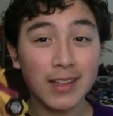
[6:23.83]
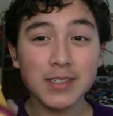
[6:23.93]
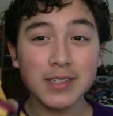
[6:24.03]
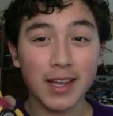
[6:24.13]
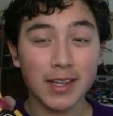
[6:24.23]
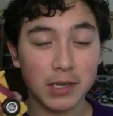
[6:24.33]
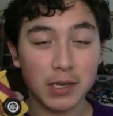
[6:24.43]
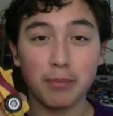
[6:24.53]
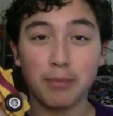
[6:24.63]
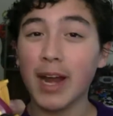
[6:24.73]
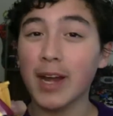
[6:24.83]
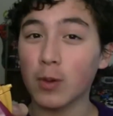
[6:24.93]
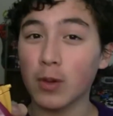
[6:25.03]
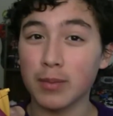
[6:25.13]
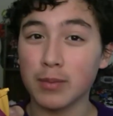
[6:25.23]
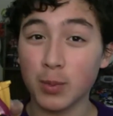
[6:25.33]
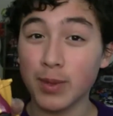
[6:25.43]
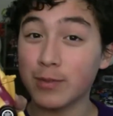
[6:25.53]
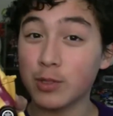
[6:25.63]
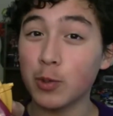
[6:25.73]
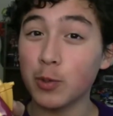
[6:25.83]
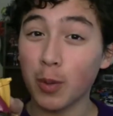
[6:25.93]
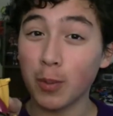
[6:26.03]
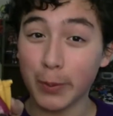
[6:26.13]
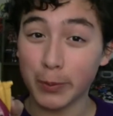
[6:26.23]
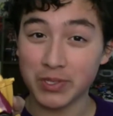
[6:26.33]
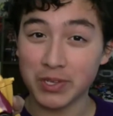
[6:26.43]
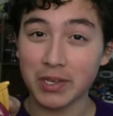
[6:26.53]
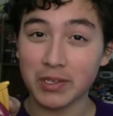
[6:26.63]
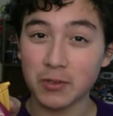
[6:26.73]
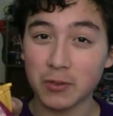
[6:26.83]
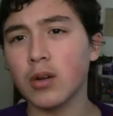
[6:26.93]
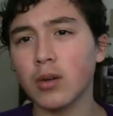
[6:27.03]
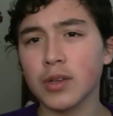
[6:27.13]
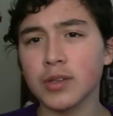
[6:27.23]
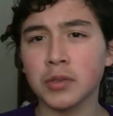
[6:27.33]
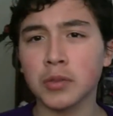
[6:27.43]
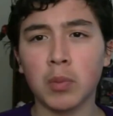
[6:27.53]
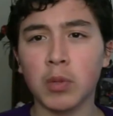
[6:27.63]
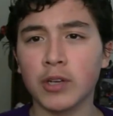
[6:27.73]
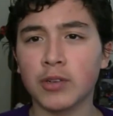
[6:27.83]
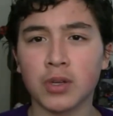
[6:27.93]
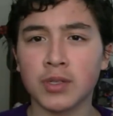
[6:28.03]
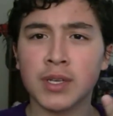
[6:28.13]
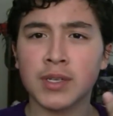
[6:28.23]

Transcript: is a combiner limb, so we have 2 more modes to get to. Oh, and also obligatory size